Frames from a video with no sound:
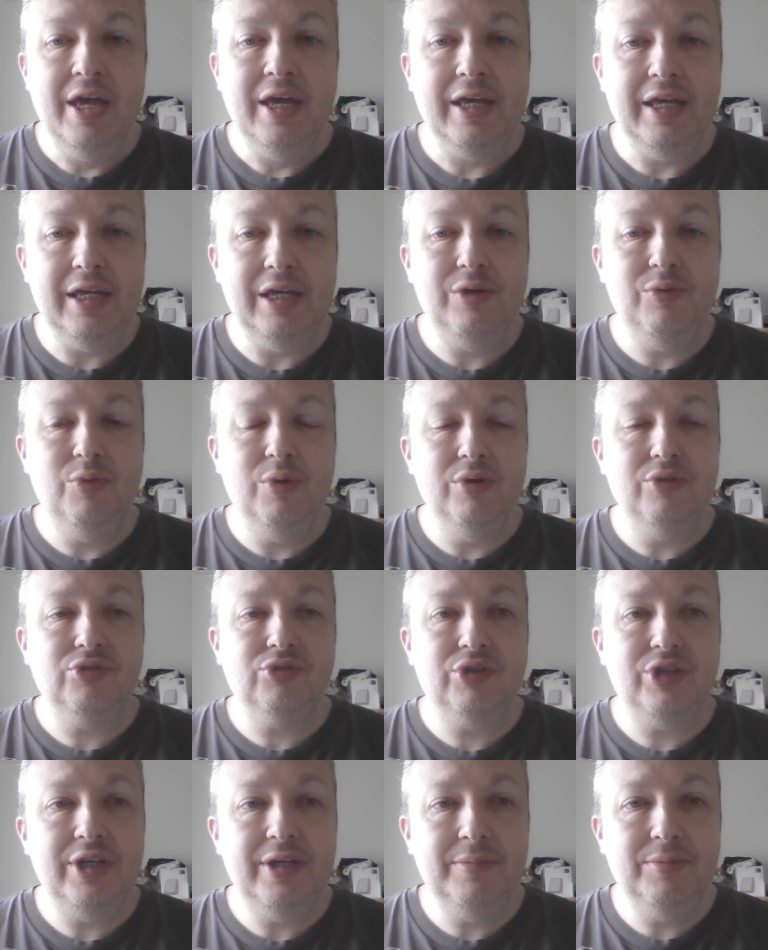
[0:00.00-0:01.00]
he was a
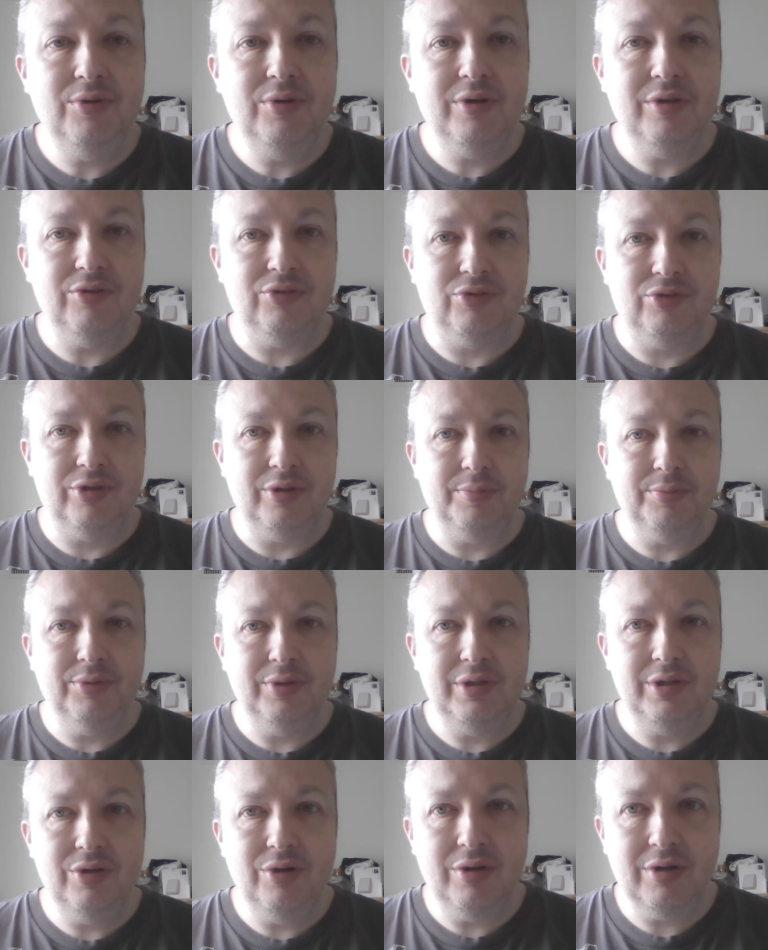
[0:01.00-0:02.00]
keyboardist. He
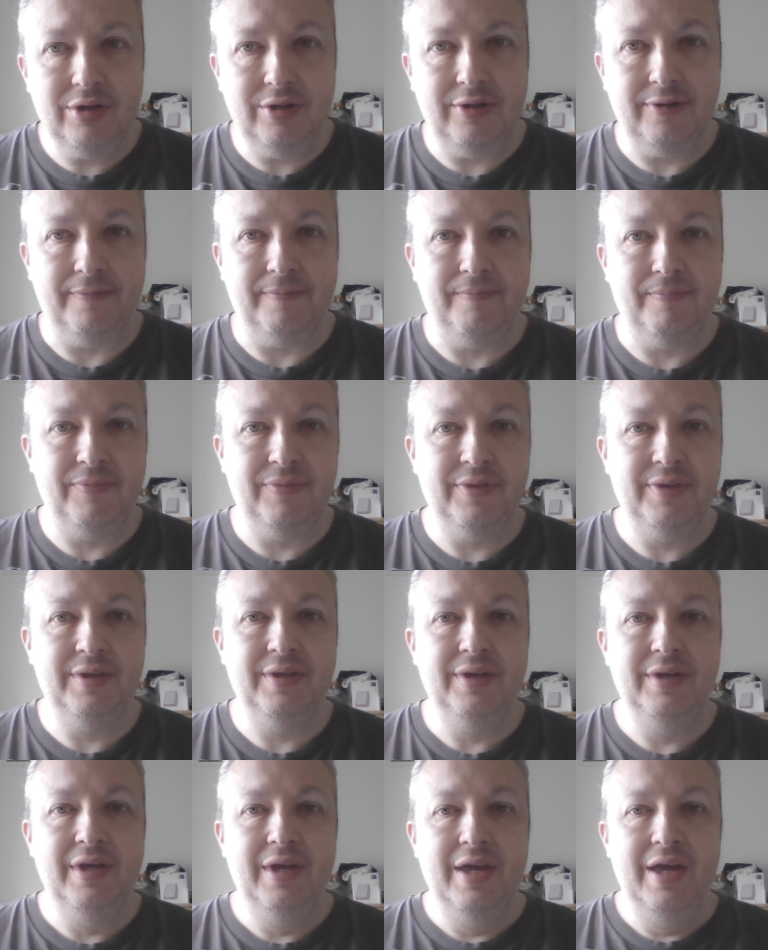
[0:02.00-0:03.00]
played the organ
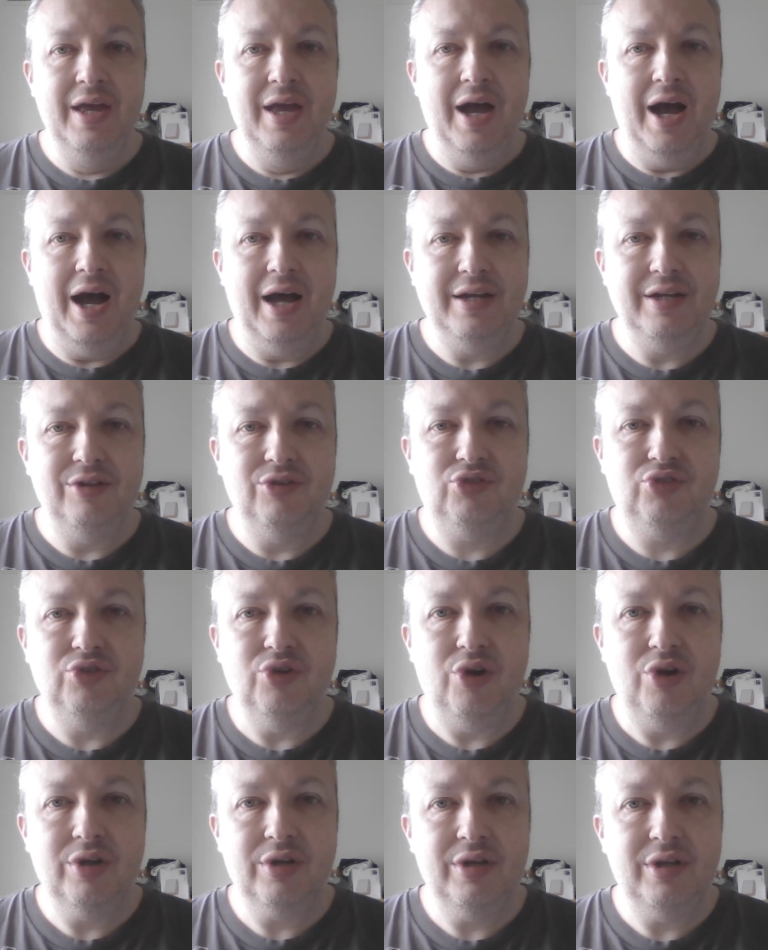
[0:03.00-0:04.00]
on this
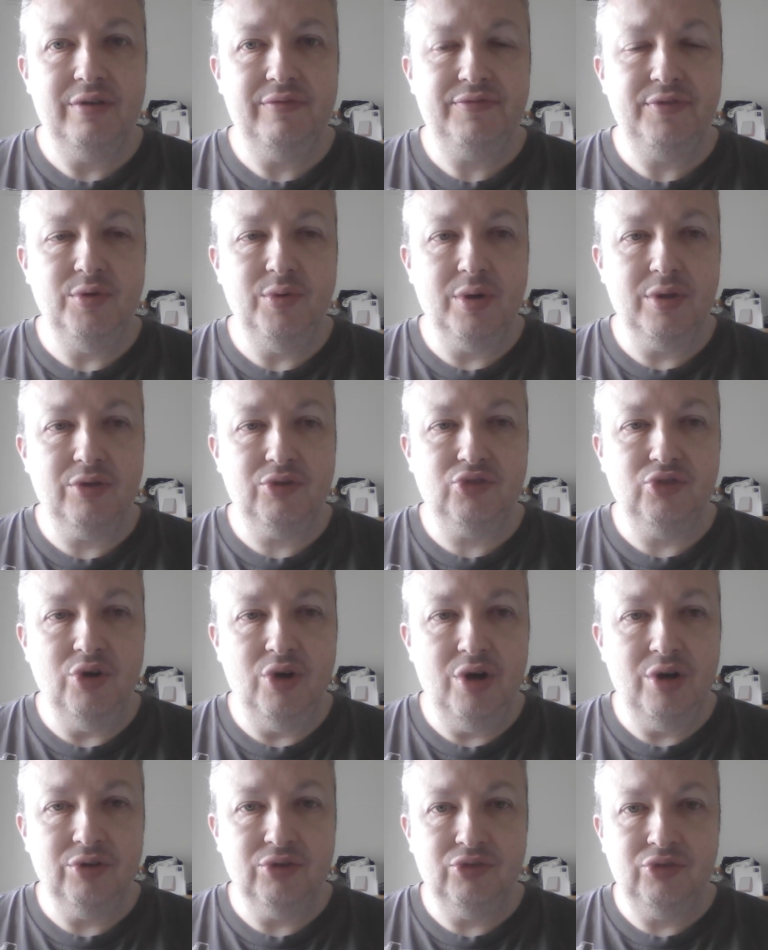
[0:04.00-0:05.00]
song and a few other
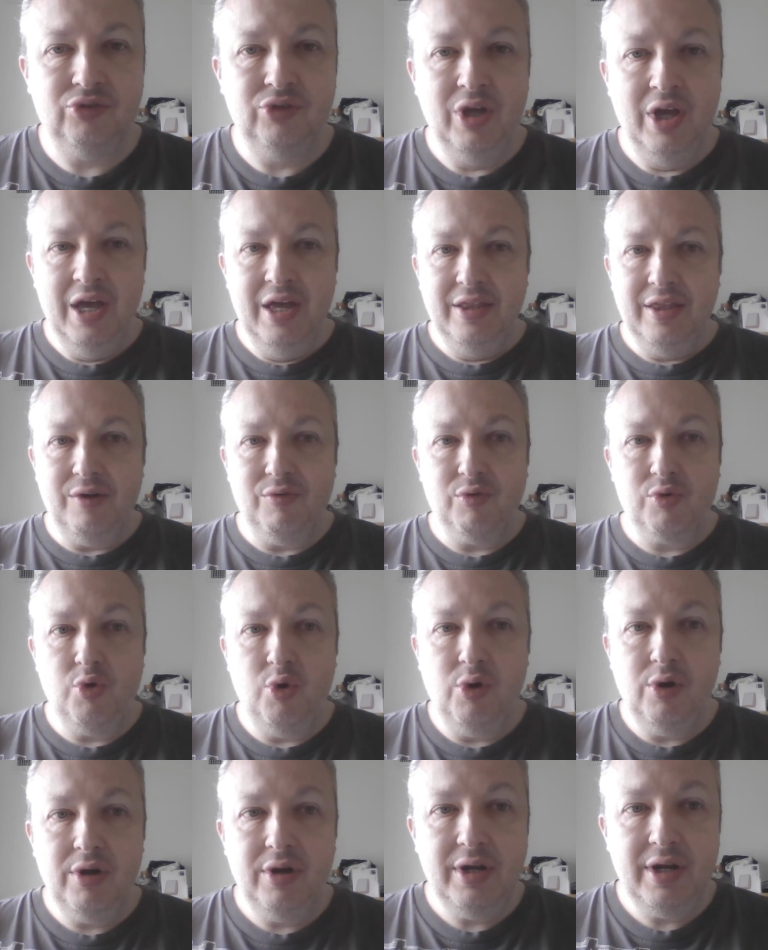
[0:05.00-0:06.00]
songs they
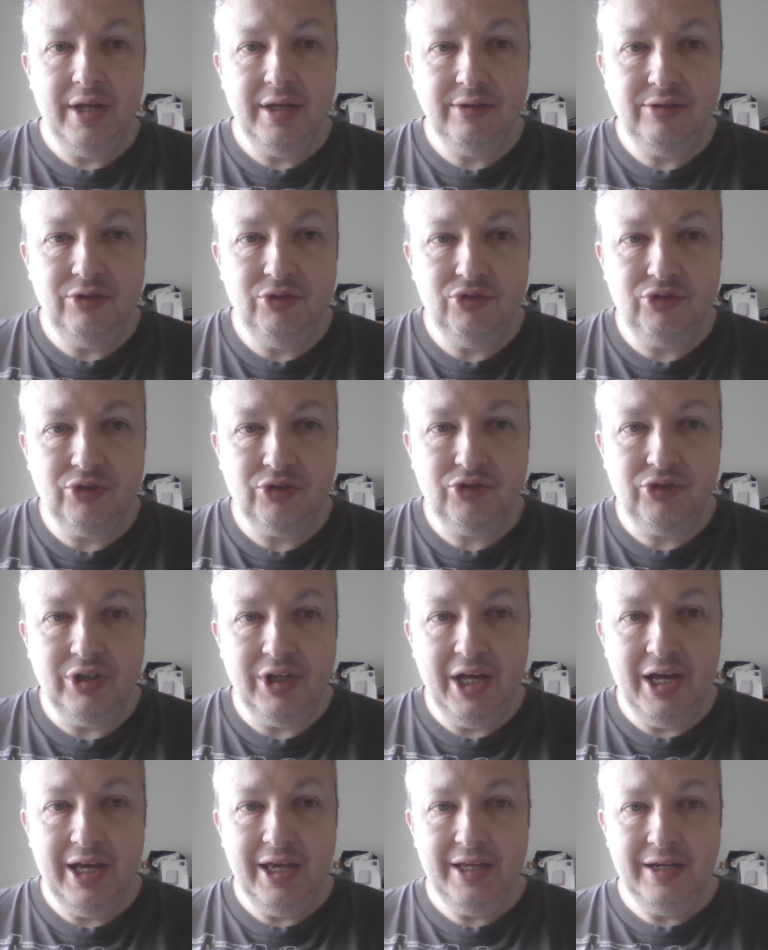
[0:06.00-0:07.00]
recorded in
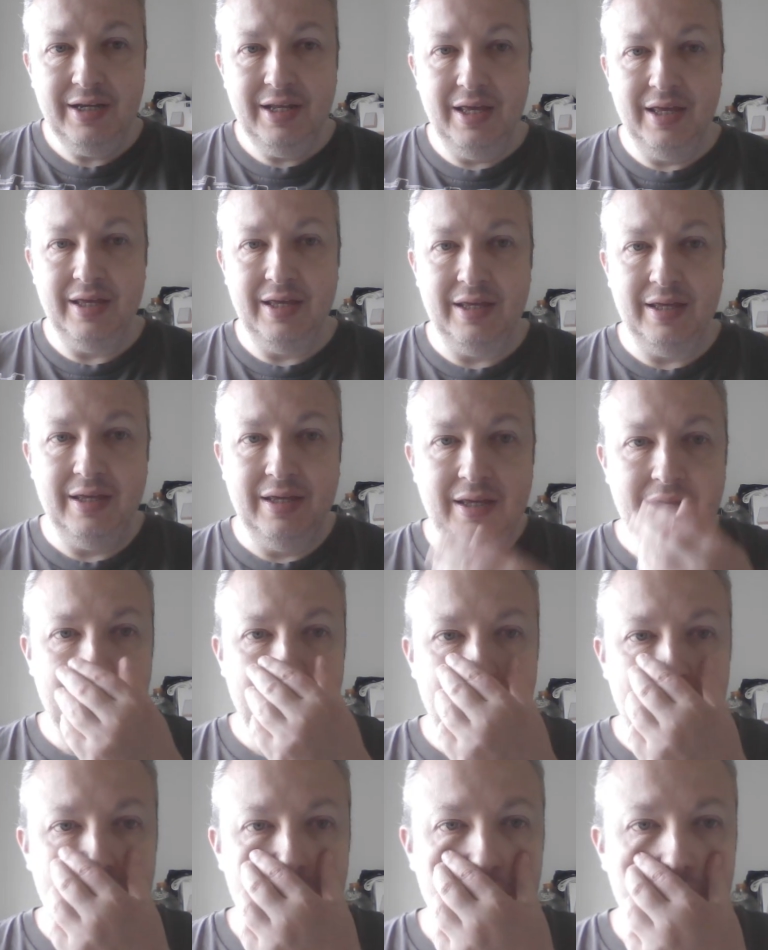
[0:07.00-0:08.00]
1969.
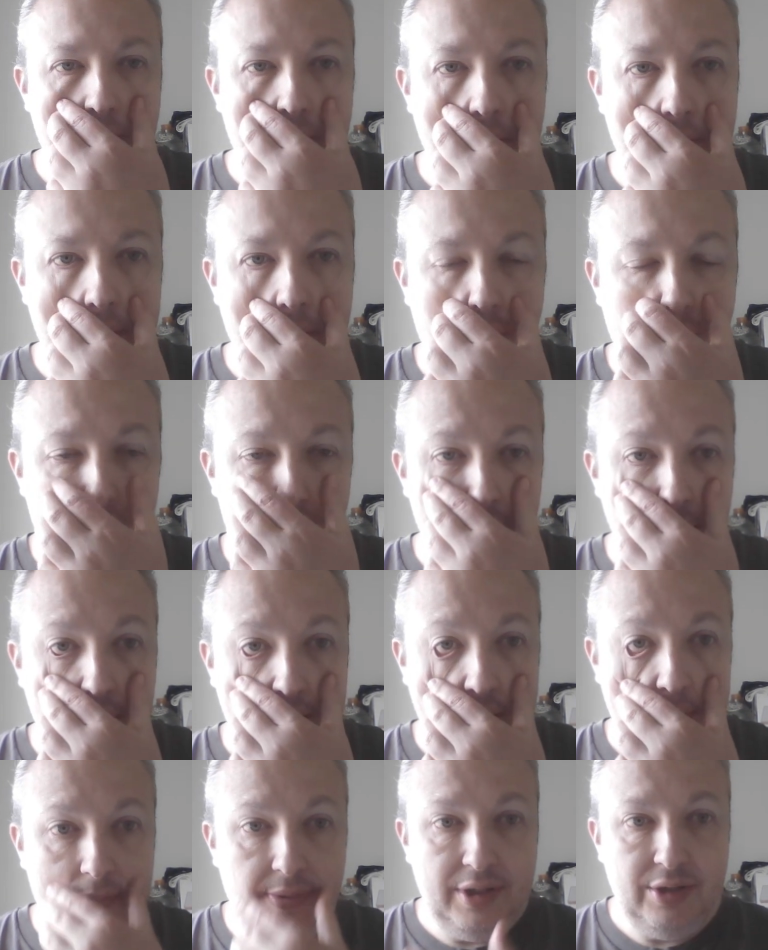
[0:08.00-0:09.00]
He was a big part of the
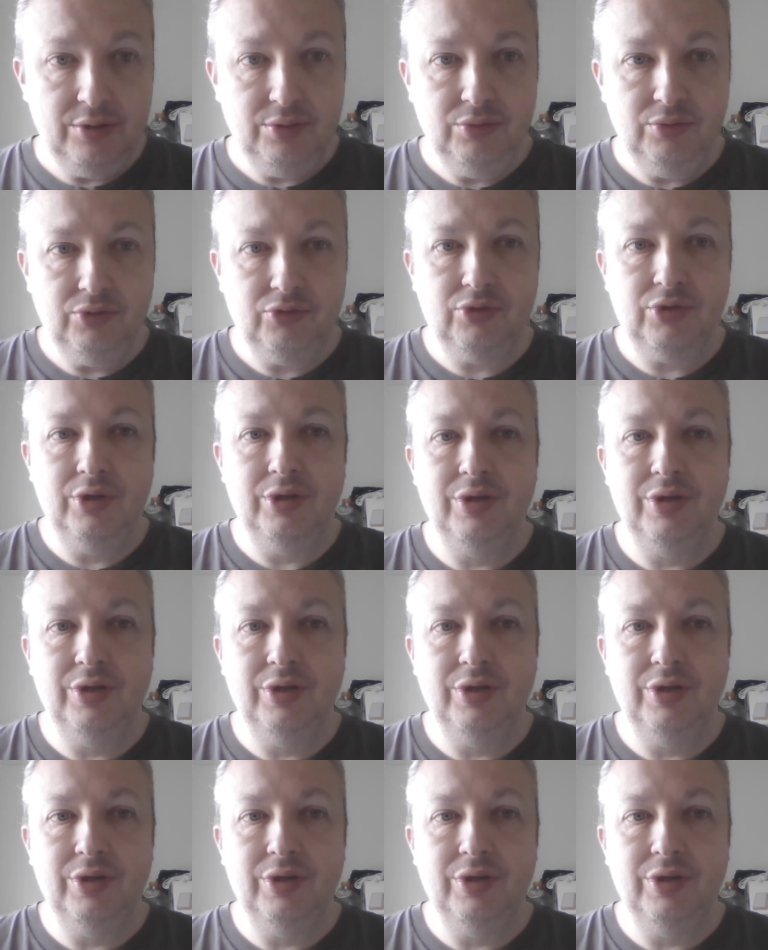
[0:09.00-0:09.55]
late Beatles.